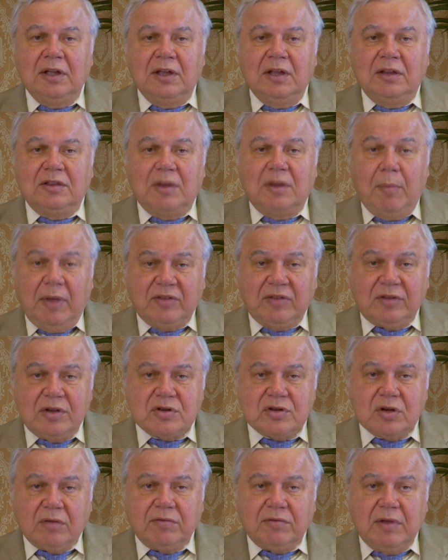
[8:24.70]
The
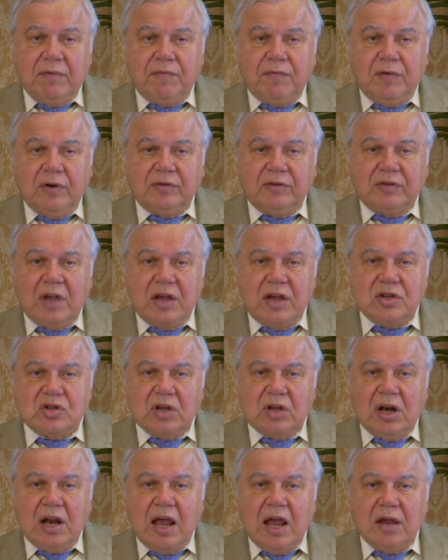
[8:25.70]
message of the first
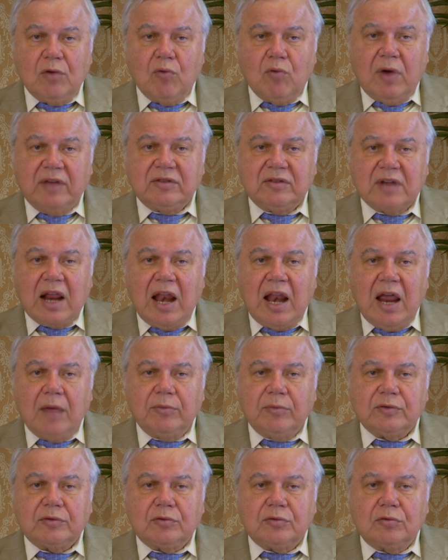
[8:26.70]
angel likewise
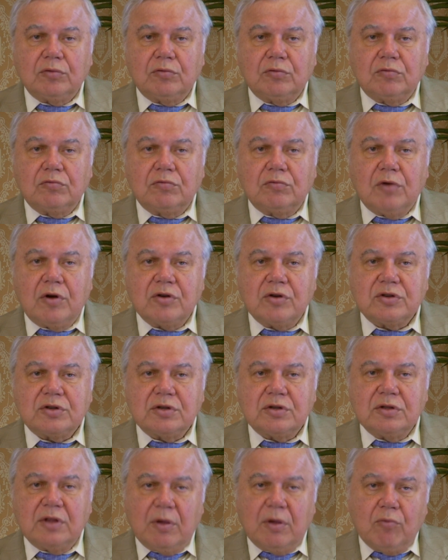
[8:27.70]
claims to
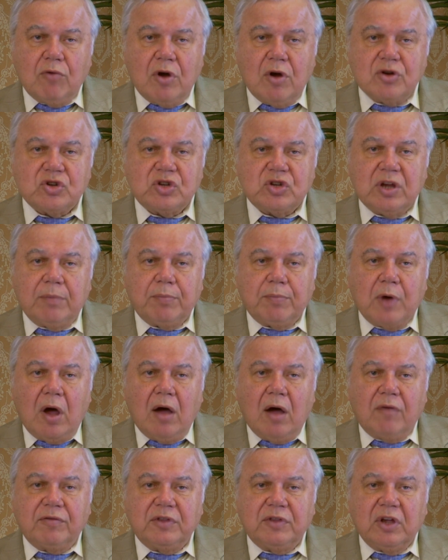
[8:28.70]
worship the worship
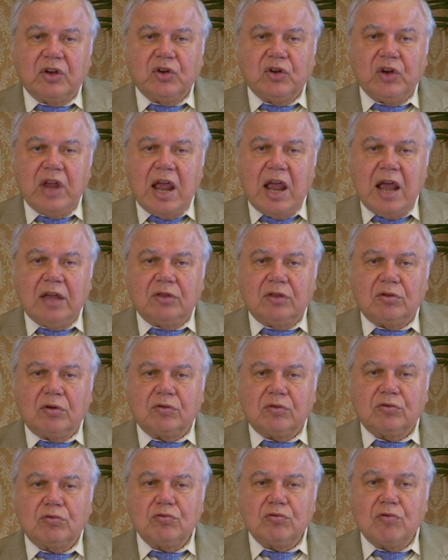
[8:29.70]
of the Creator
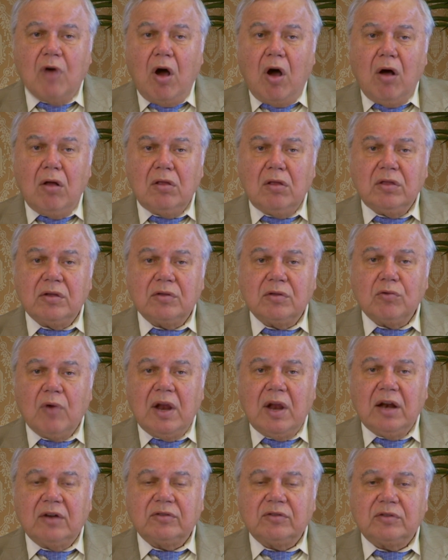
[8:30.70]
to all the
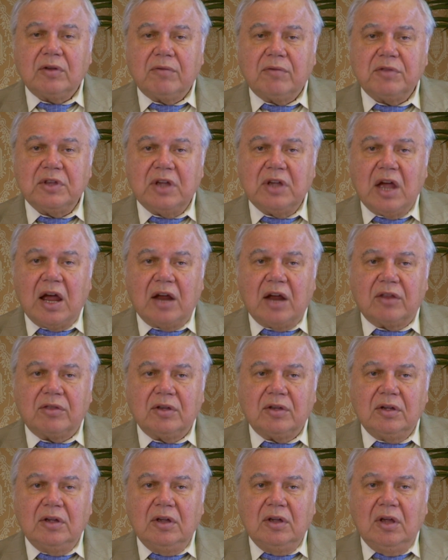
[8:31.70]
dwellers of the
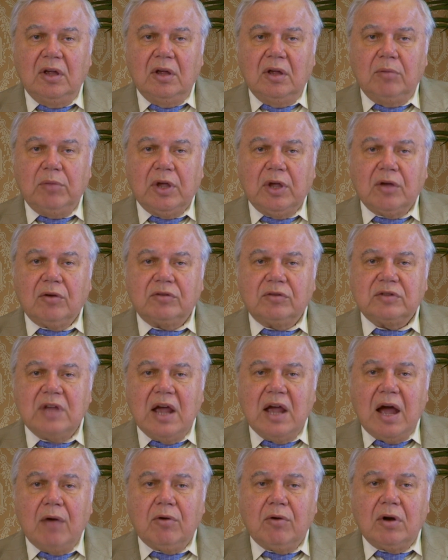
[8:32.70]
earth, because
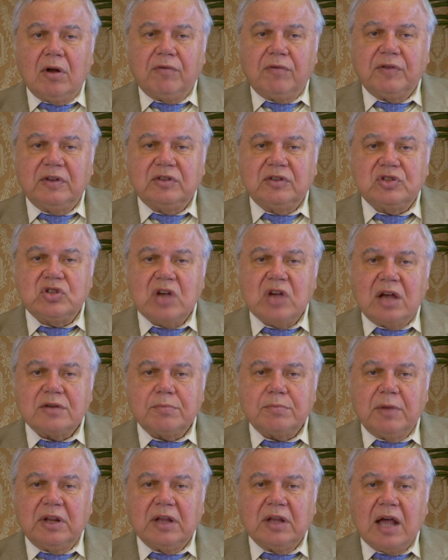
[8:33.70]
the hour of his
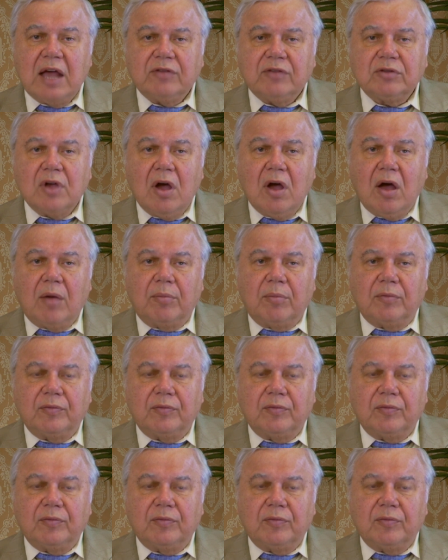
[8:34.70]
judgment has come.